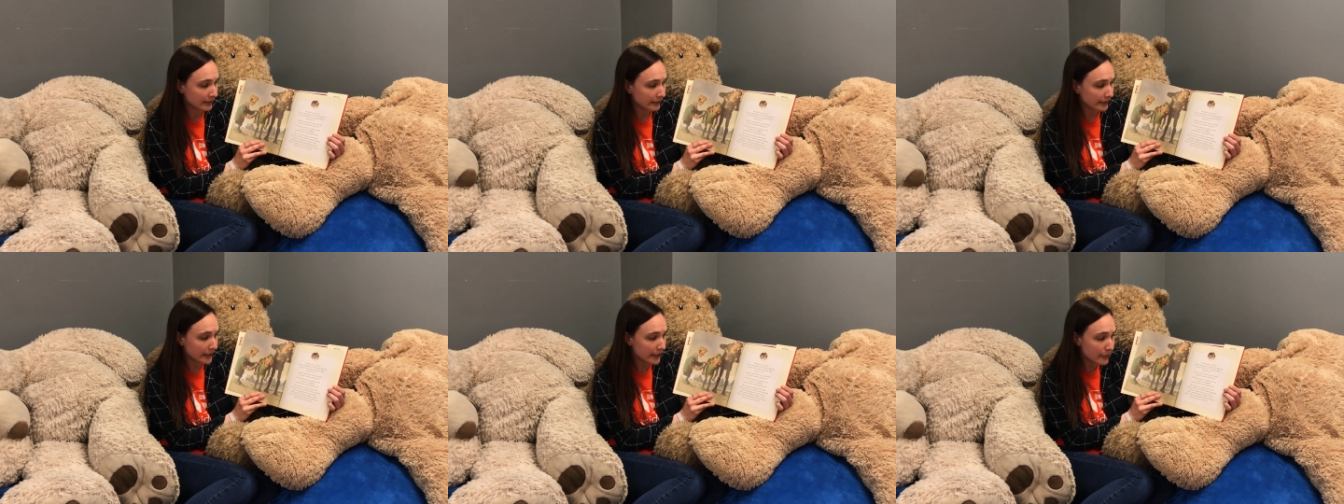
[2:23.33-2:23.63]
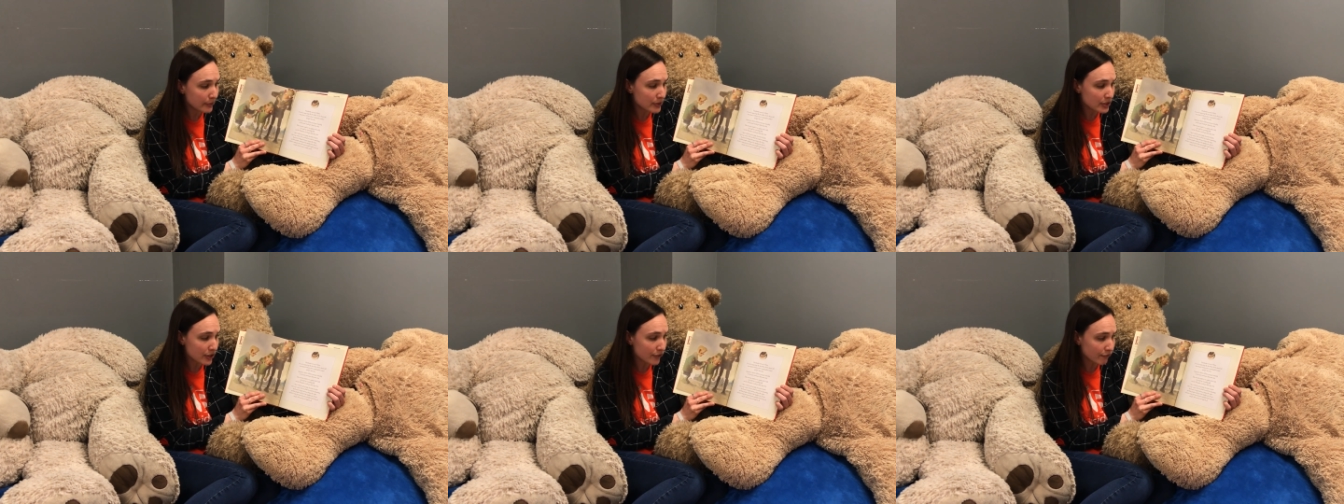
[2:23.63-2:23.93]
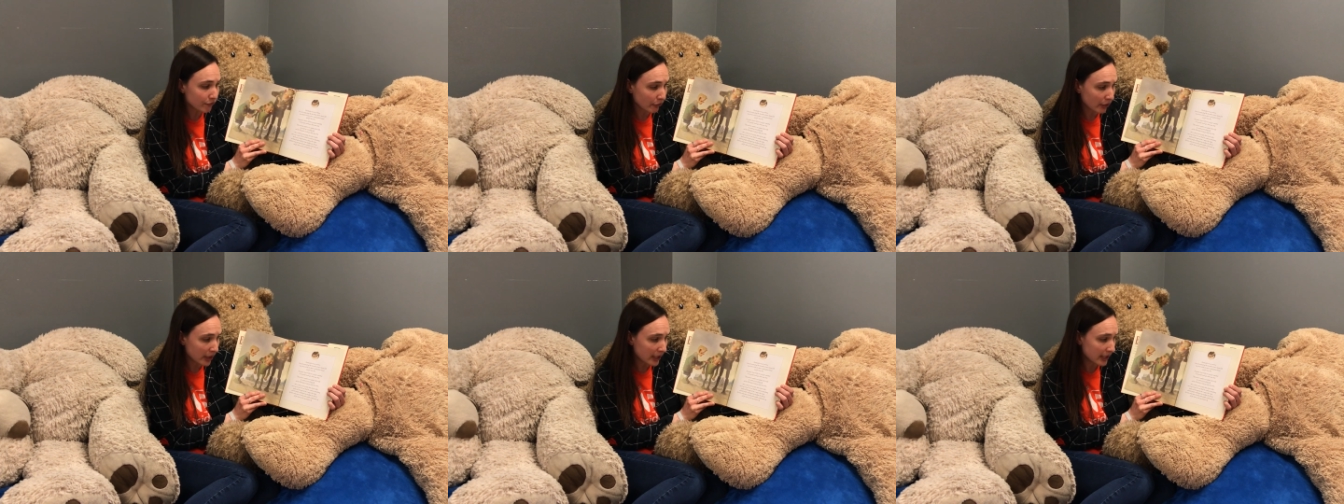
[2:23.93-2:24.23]
He was
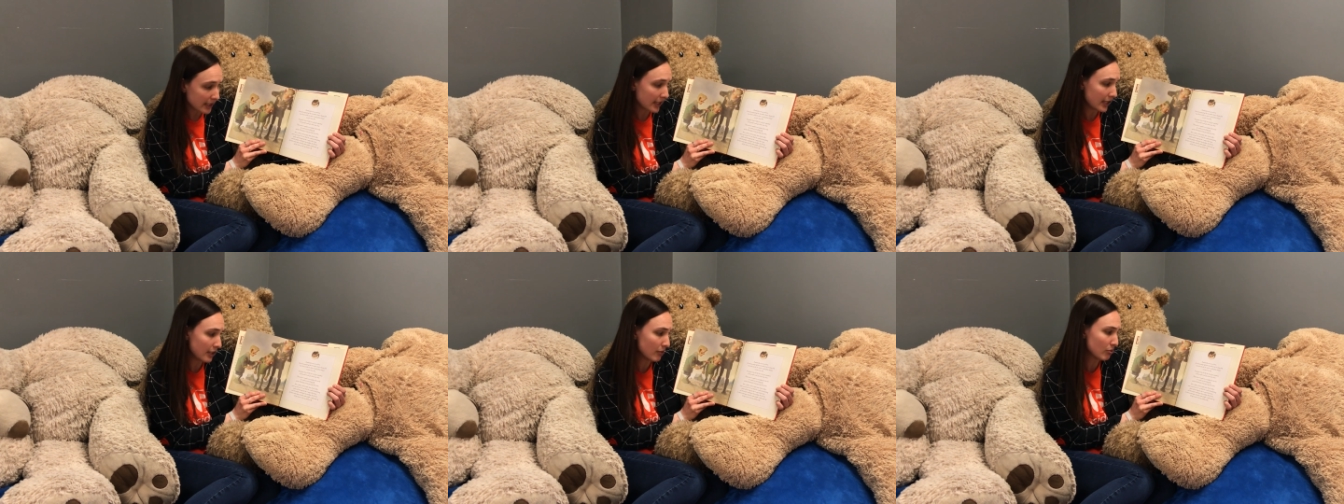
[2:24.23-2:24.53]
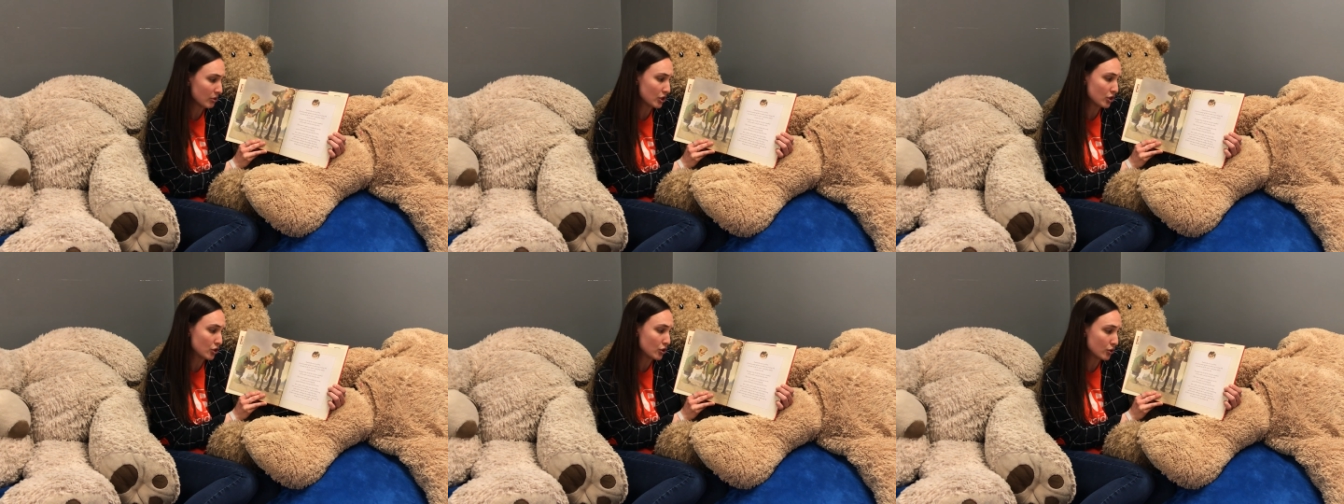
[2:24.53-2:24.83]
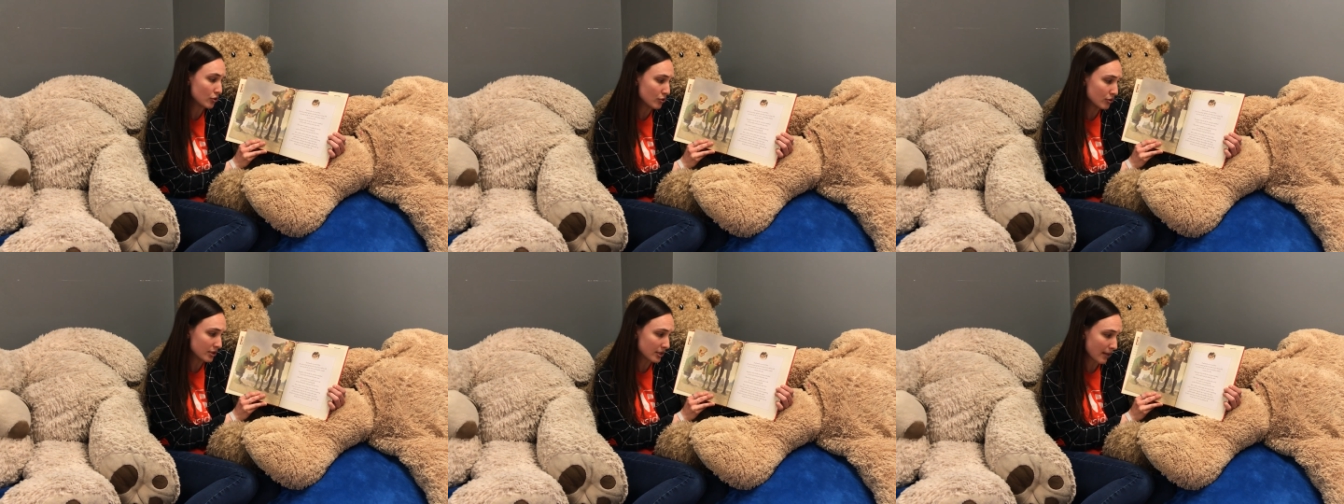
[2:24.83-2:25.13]
afraid he would
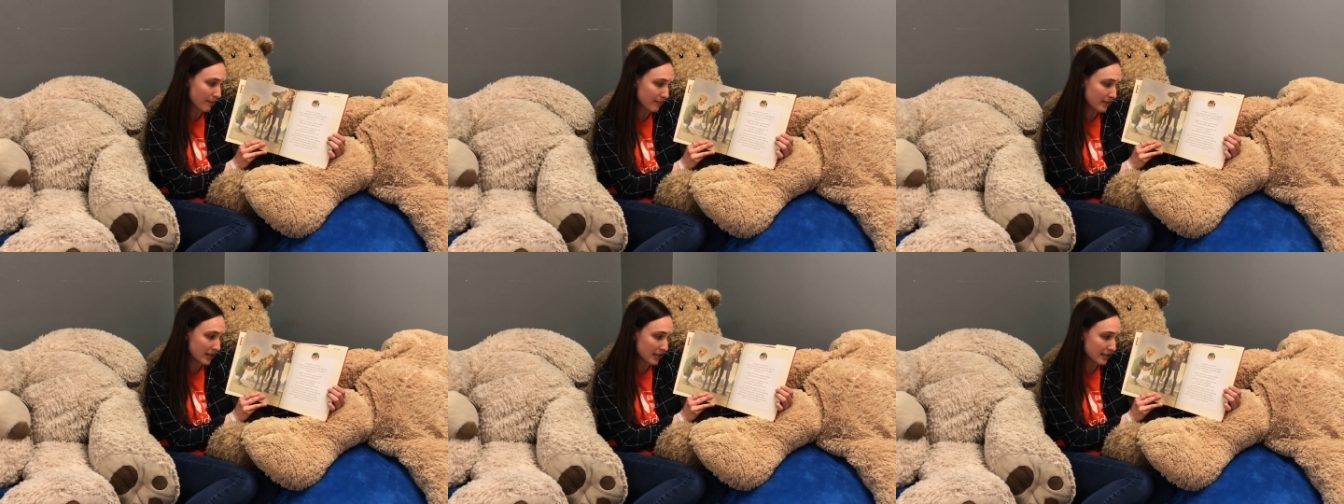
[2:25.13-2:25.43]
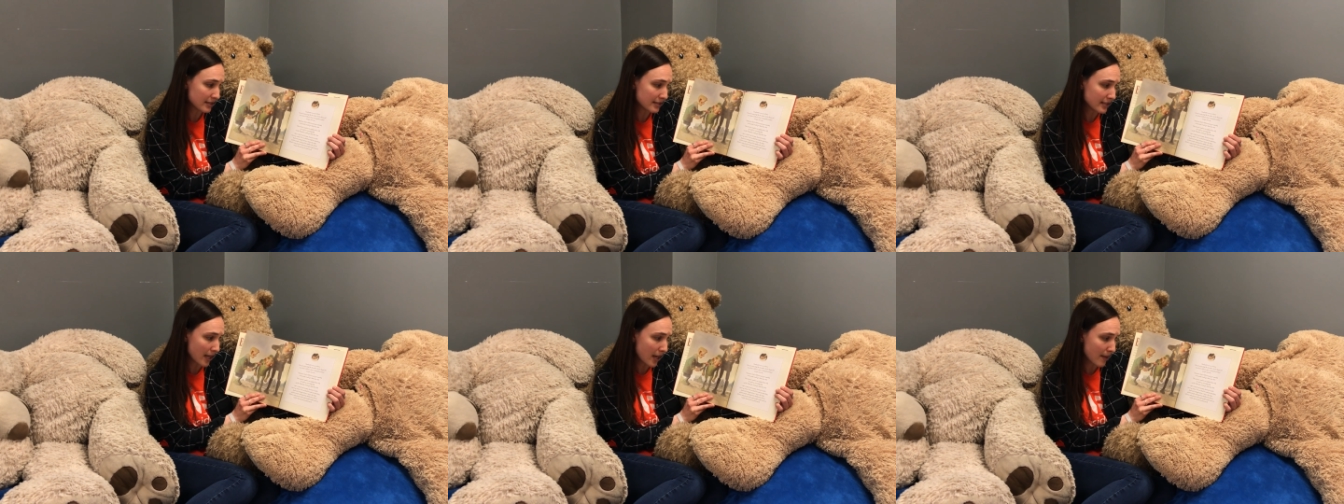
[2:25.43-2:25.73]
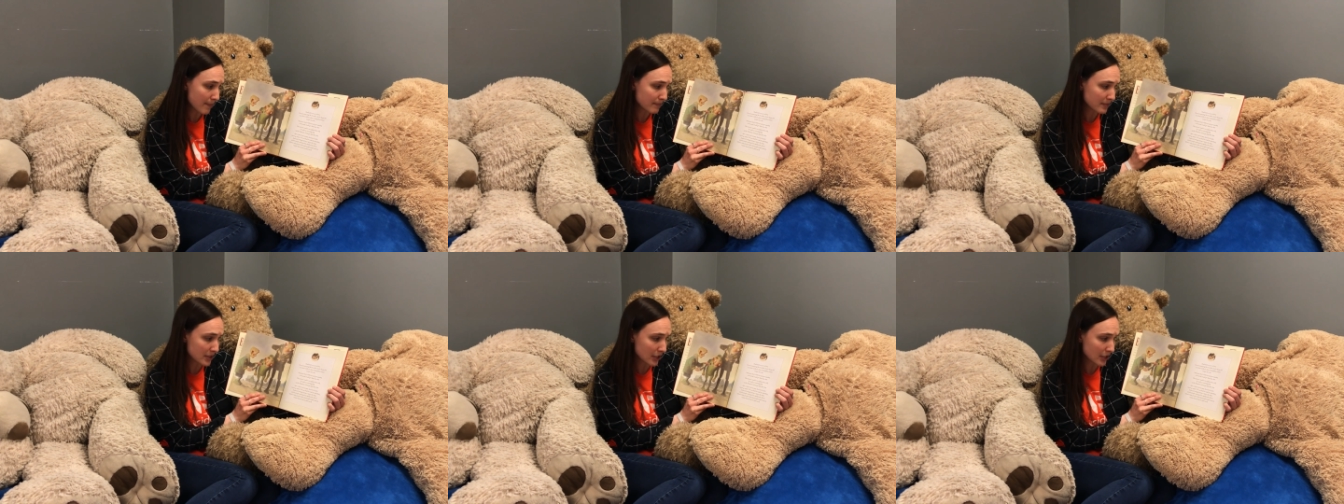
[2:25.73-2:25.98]
do something dumb,